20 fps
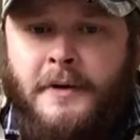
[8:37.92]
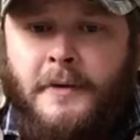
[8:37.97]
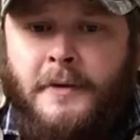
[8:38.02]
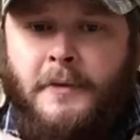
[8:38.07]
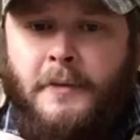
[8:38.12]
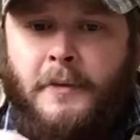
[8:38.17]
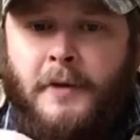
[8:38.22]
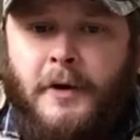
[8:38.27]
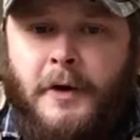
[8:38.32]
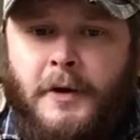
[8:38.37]

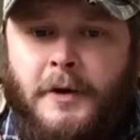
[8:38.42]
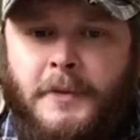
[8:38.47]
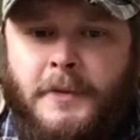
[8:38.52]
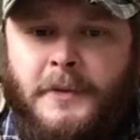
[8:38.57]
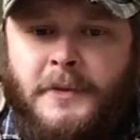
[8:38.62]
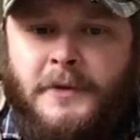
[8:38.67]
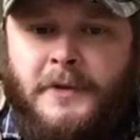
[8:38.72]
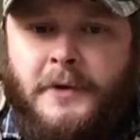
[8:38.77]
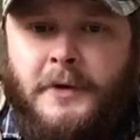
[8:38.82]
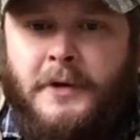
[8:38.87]
worm,
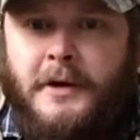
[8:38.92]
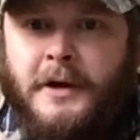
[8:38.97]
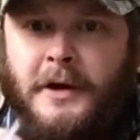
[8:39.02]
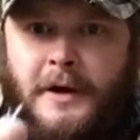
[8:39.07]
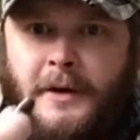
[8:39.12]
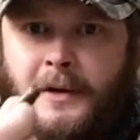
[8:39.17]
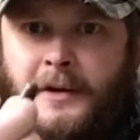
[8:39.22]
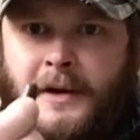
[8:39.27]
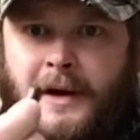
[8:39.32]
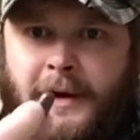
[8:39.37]
so you
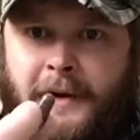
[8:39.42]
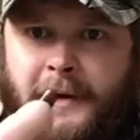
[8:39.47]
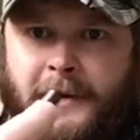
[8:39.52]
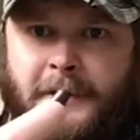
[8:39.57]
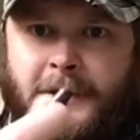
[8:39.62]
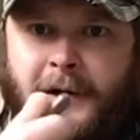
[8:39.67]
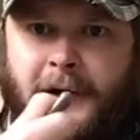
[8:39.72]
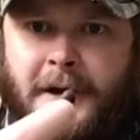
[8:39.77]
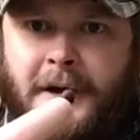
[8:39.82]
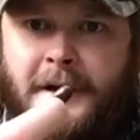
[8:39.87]
got a
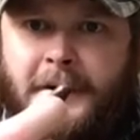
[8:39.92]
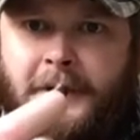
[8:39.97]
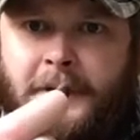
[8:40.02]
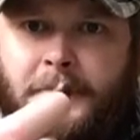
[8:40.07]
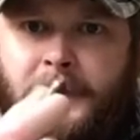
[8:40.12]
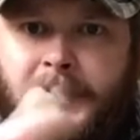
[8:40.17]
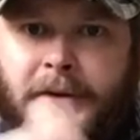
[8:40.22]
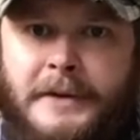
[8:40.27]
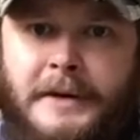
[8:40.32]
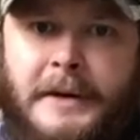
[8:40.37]
nice head to
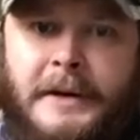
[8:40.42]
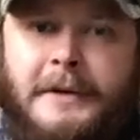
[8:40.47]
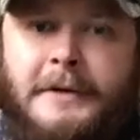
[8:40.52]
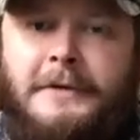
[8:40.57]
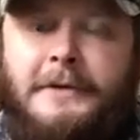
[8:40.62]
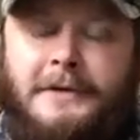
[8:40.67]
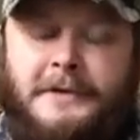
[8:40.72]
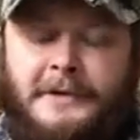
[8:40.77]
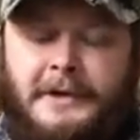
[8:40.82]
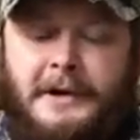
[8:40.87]
put that
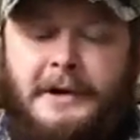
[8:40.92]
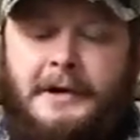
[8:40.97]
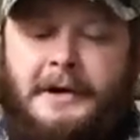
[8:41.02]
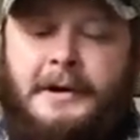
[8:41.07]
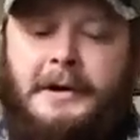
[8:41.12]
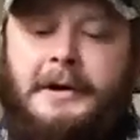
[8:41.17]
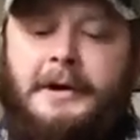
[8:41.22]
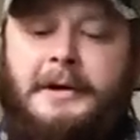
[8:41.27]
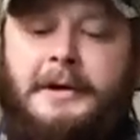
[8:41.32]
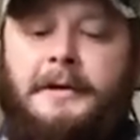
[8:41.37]
on the
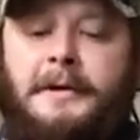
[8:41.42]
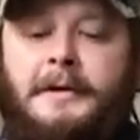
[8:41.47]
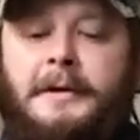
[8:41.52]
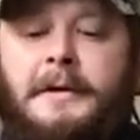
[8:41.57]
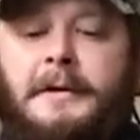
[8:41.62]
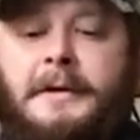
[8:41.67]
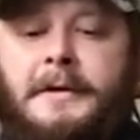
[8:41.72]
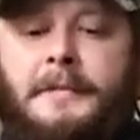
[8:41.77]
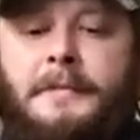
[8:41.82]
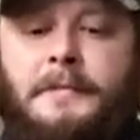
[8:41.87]
shaky head.
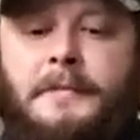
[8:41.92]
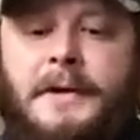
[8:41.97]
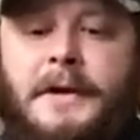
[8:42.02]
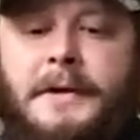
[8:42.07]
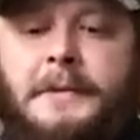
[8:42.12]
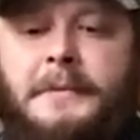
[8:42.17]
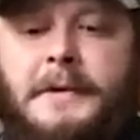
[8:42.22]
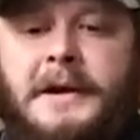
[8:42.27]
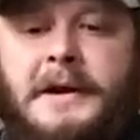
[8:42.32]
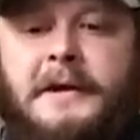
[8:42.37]

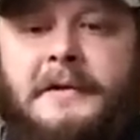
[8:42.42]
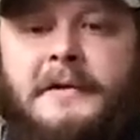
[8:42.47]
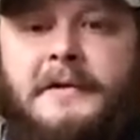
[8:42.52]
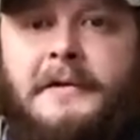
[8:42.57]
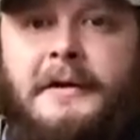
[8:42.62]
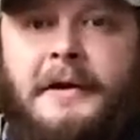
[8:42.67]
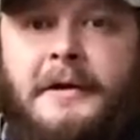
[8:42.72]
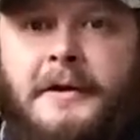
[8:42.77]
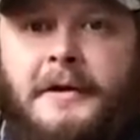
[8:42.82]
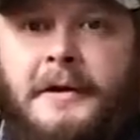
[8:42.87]
But when it's
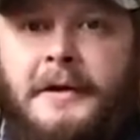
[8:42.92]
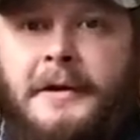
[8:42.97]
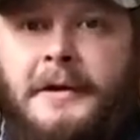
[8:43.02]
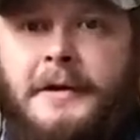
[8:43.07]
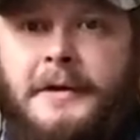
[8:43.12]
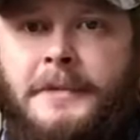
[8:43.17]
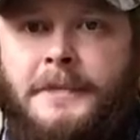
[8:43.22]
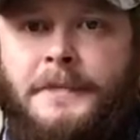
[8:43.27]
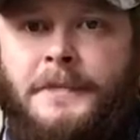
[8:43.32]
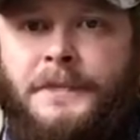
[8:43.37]
sitting
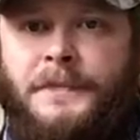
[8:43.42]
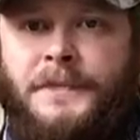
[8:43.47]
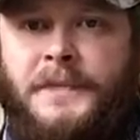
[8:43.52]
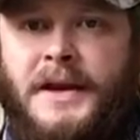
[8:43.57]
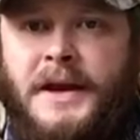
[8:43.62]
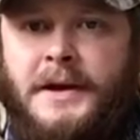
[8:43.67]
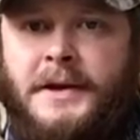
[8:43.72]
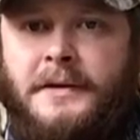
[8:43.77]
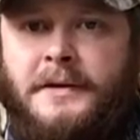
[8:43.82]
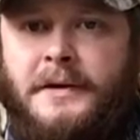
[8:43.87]
up
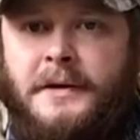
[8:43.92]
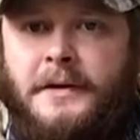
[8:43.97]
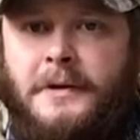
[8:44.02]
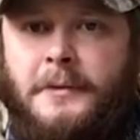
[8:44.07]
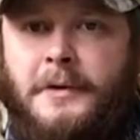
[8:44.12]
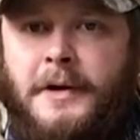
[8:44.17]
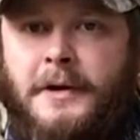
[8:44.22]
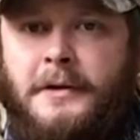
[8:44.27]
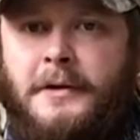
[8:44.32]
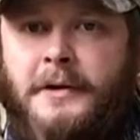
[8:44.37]
and it's in the
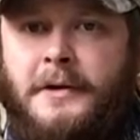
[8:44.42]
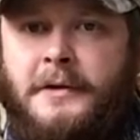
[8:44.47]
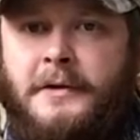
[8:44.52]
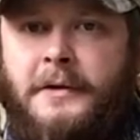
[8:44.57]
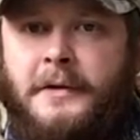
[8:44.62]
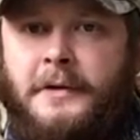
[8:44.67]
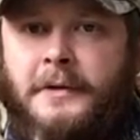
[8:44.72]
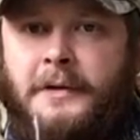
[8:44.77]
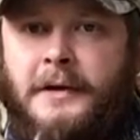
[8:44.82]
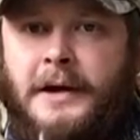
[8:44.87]
water, it's
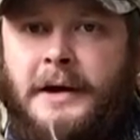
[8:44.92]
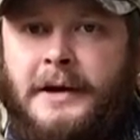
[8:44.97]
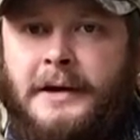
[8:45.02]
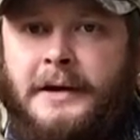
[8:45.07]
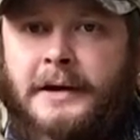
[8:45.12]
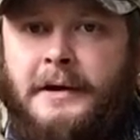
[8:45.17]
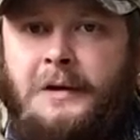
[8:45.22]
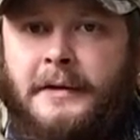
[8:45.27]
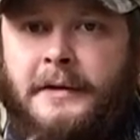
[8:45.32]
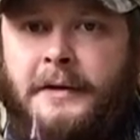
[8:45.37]
going like
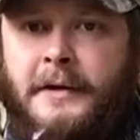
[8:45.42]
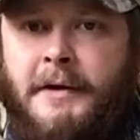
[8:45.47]
this.